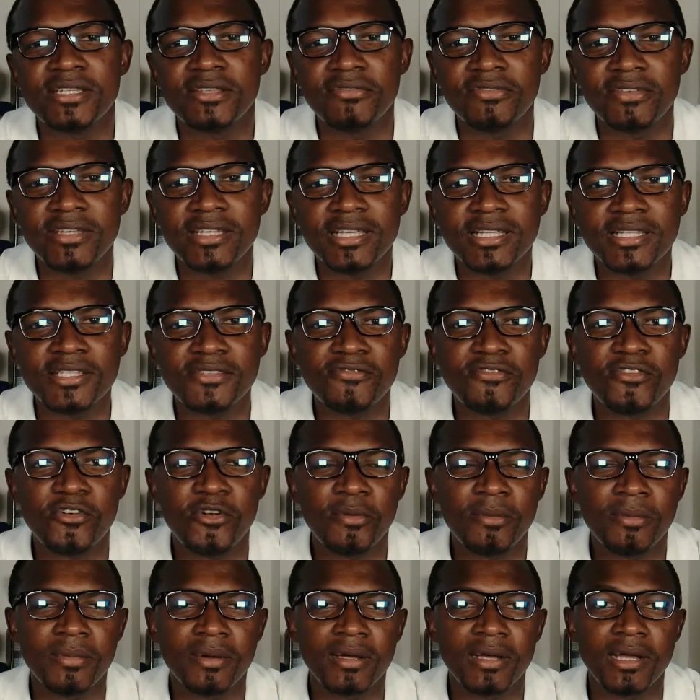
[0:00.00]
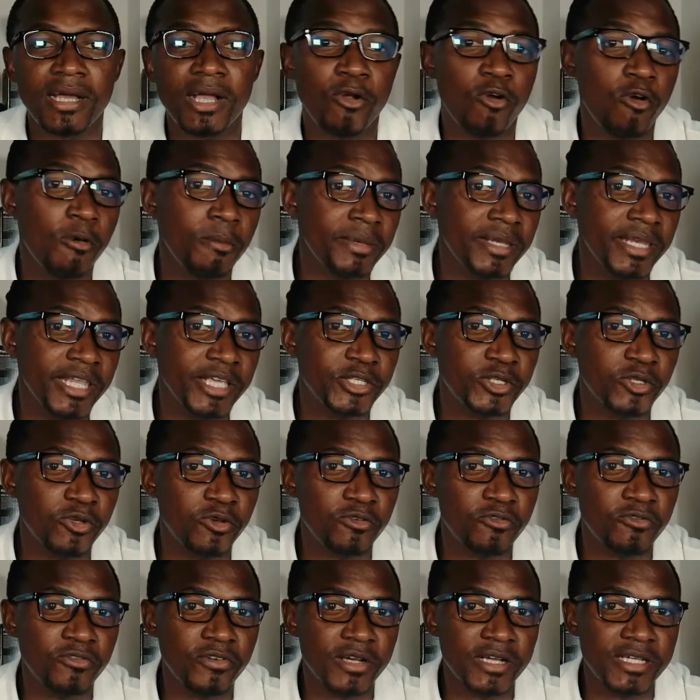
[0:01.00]
dividends from a combination
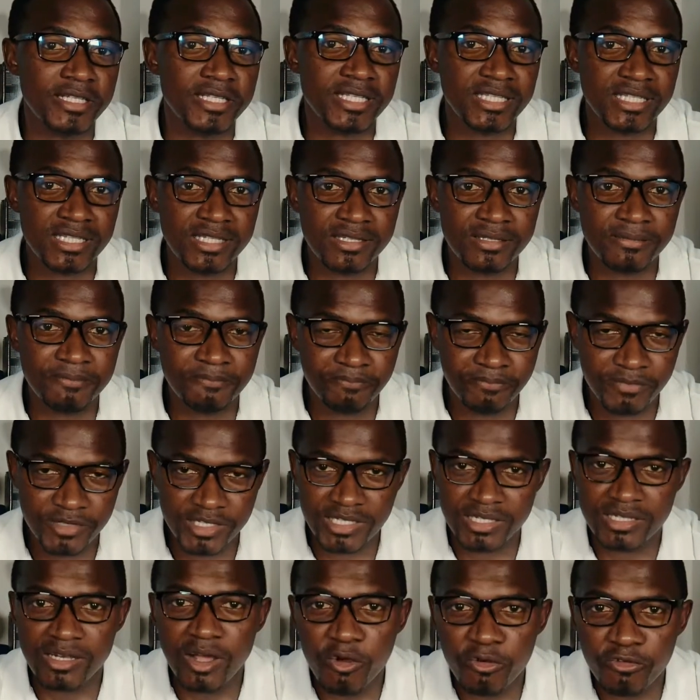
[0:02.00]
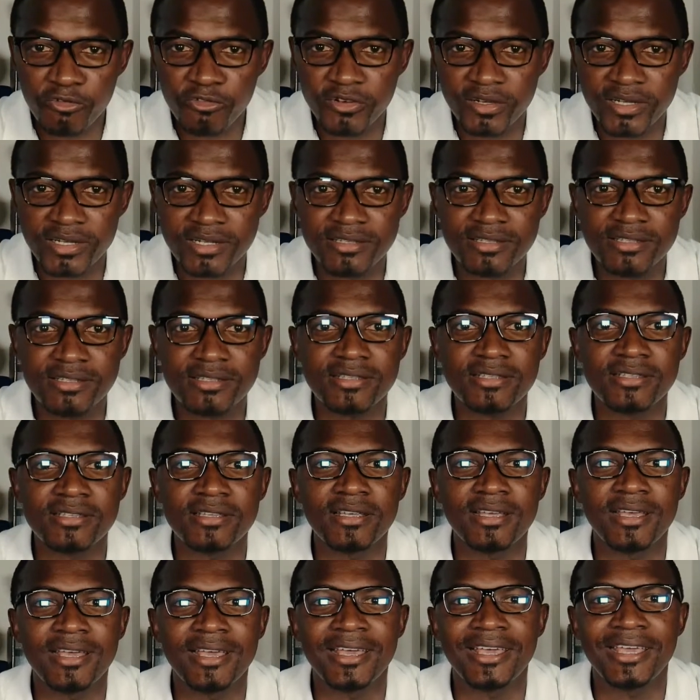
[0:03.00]
of stock funds,
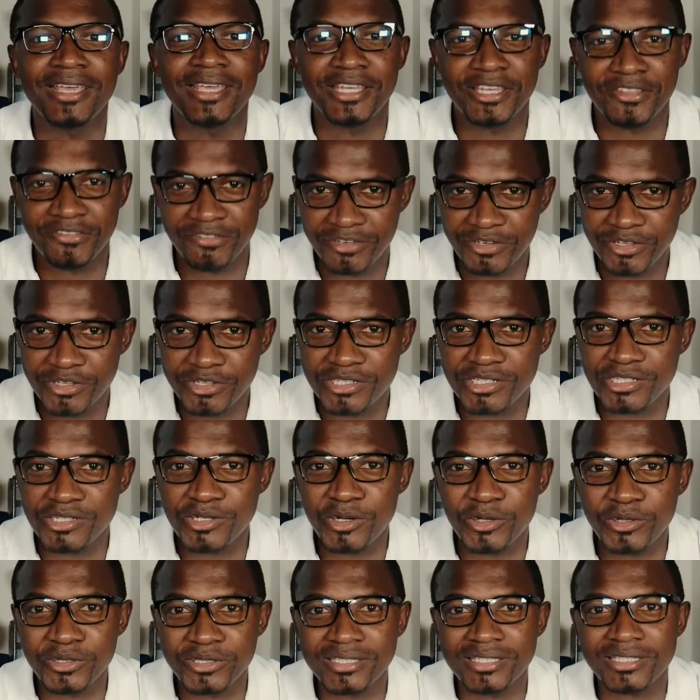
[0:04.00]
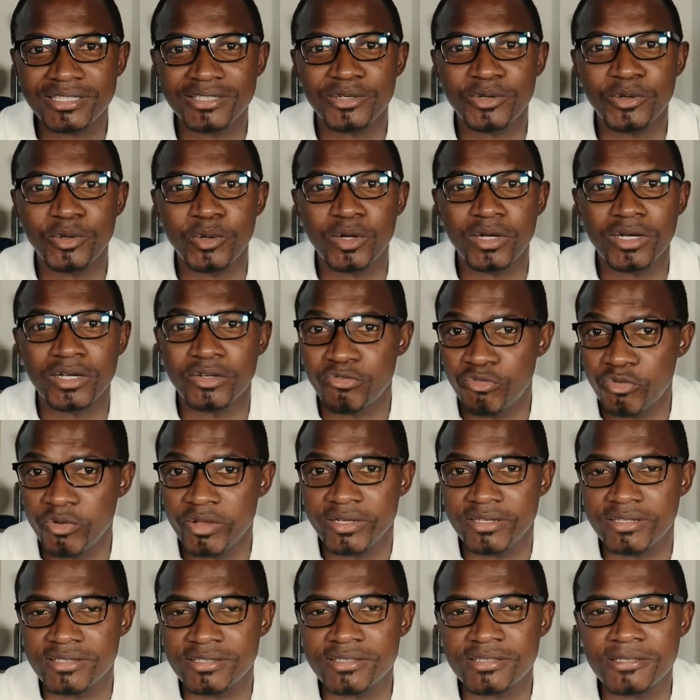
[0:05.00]
individual stocks, or
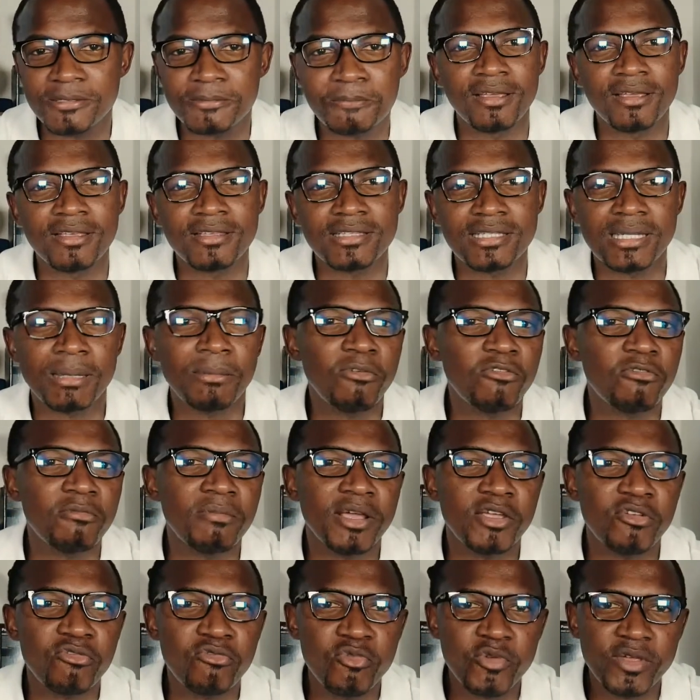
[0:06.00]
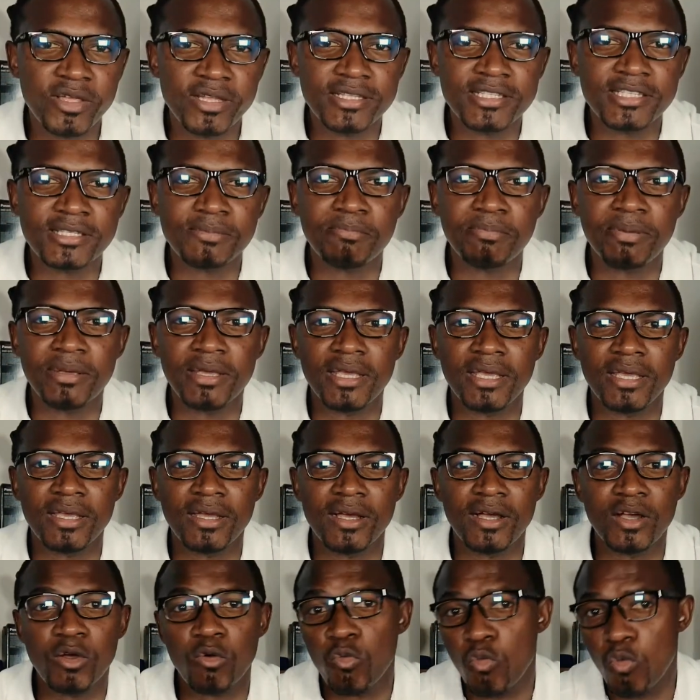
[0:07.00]
REITs. Some of my REITs pay
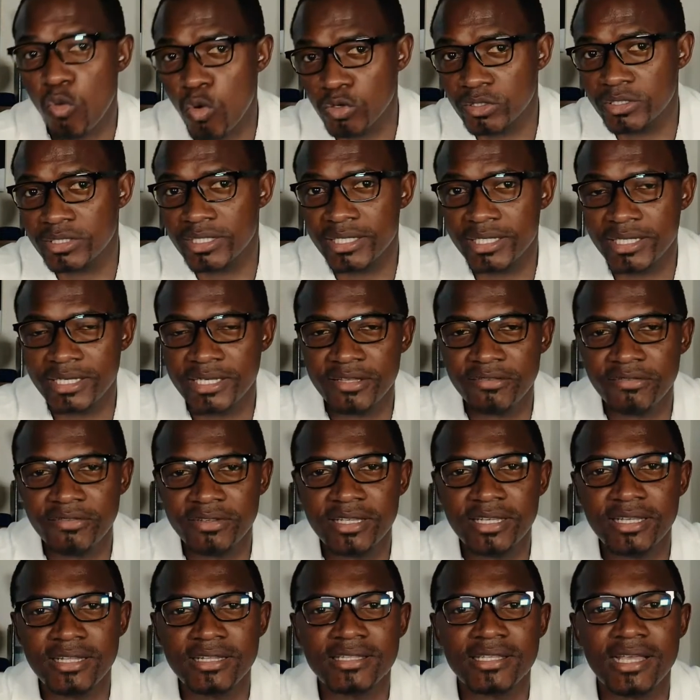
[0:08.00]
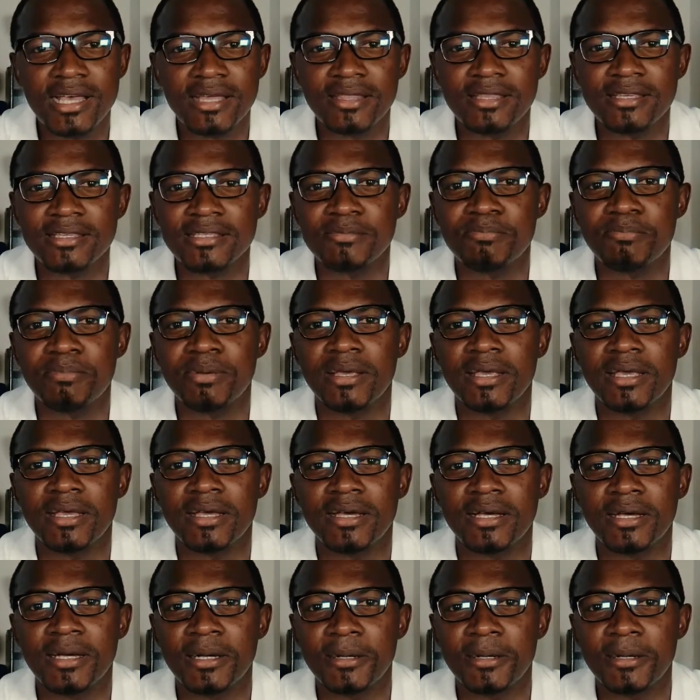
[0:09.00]
quarterly dividends, others pay